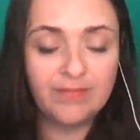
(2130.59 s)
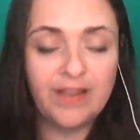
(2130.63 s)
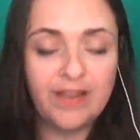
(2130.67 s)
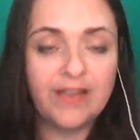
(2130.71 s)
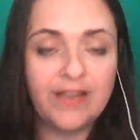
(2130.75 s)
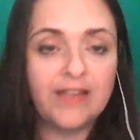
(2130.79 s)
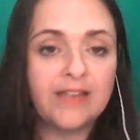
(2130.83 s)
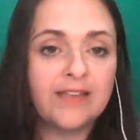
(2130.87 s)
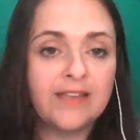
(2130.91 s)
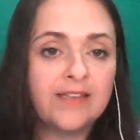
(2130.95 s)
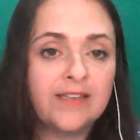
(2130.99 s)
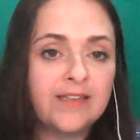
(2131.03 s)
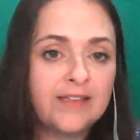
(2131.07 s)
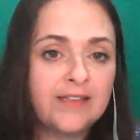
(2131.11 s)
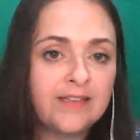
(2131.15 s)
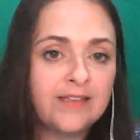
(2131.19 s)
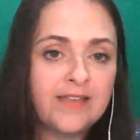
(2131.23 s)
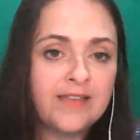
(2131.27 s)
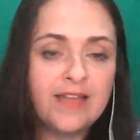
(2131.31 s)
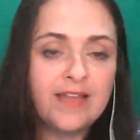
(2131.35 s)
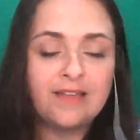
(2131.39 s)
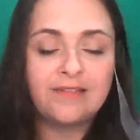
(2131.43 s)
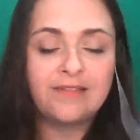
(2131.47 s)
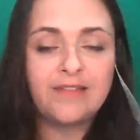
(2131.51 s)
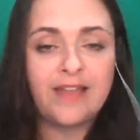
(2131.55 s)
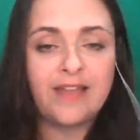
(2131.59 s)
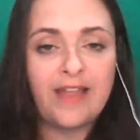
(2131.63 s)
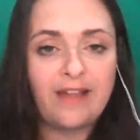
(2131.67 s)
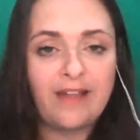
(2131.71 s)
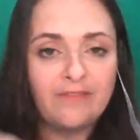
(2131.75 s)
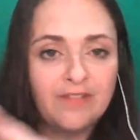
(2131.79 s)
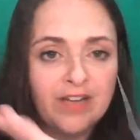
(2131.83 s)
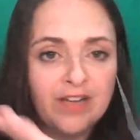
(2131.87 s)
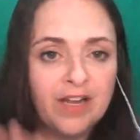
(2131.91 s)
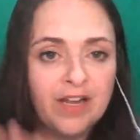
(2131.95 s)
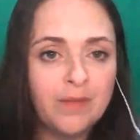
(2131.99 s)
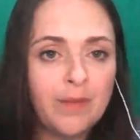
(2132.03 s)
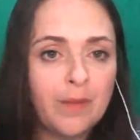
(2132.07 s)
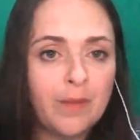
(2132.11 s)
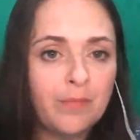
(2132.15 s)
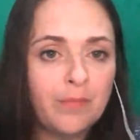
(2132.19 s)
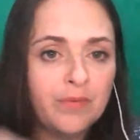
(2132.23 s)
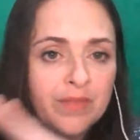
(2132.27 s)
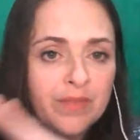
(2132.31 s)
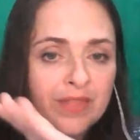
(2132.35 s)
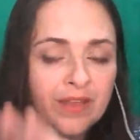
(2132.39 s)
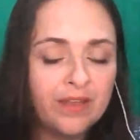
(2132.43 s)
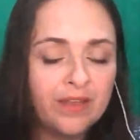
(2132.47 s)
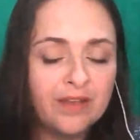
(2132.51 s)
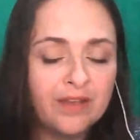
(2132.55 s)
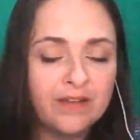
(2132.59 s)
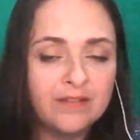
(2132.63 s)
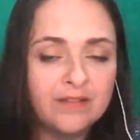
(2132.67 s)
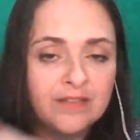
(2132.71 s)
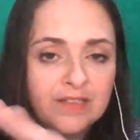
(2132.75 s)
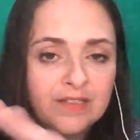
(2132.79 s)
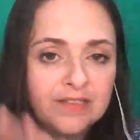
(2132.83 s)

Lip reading: Like, yes, they have to come up with their